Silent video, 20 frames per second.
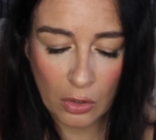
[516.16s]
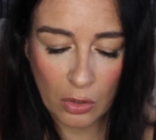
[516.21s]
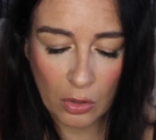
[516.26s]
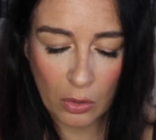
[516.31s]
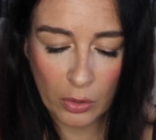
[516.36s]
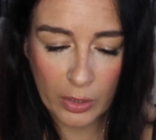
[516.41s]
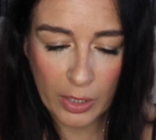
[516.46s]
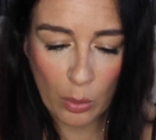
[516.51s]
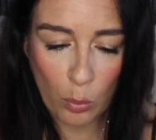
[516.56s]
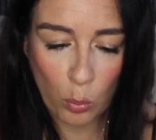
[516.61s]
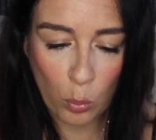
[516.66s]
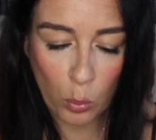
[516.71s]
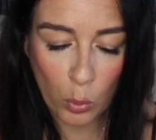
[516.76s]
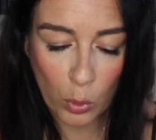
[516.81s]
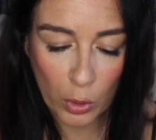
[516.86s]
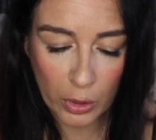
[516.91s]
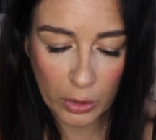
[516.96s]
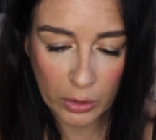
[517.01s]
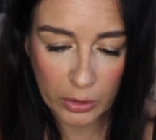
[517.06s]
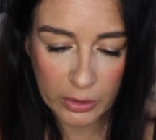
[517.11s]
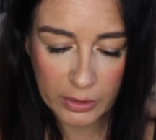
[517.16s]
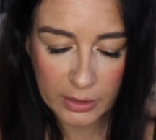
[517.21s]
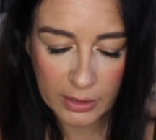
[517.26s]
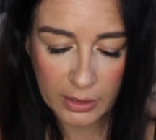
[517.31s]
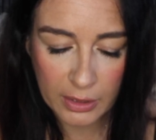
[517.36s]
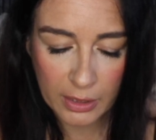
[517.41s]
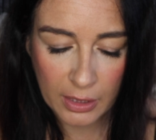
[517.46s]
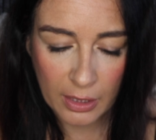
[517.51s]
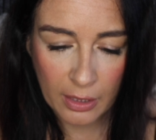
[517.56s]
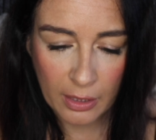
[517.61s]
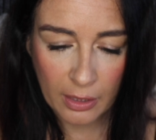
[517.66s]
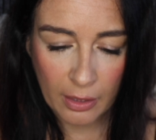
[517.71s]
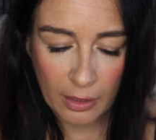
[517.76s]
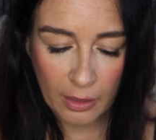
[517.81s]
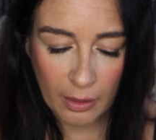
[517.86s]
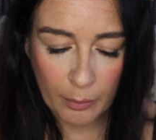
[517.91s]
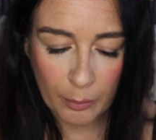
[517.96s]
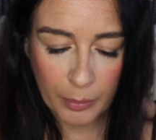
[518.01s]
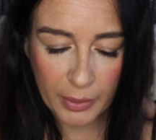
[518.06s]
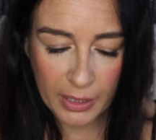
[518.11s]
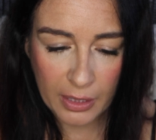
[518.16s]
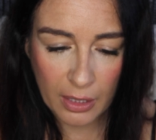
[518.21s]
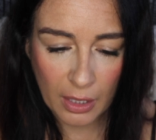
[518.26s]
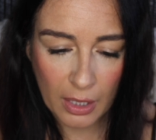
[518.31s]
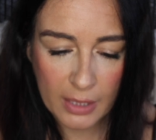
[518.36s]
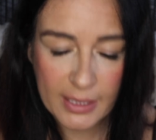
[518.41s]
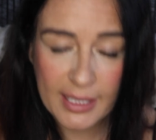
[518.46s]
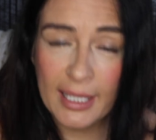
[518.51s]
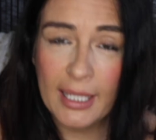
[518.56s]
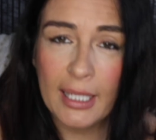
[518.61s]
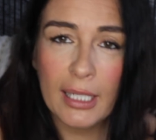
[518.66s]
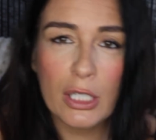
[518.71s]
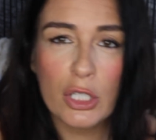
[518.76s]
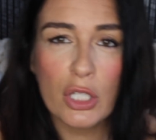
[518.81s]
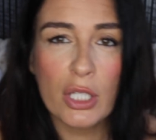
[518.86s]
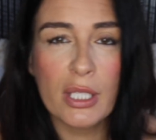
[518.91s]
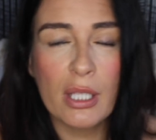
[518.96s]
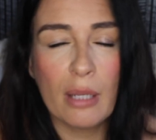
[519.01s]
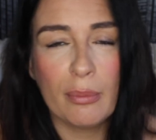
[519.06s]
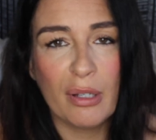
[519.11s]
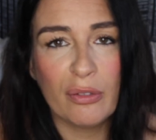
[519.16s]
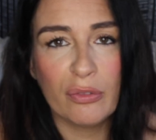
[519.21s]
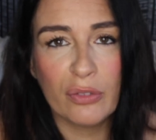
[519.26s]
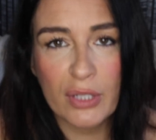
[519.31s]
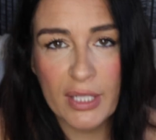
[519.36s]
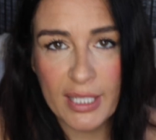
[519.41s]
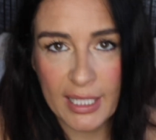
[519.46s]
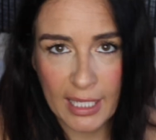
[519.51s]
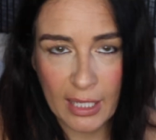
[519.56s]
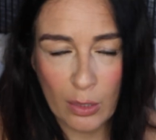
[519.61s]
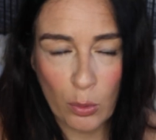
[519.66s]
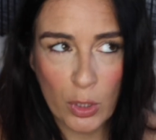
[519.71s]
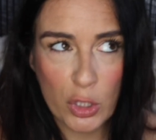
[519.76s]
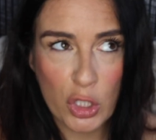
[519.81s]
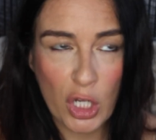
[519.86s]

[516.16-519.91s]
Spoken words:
a word, because English is not my first language.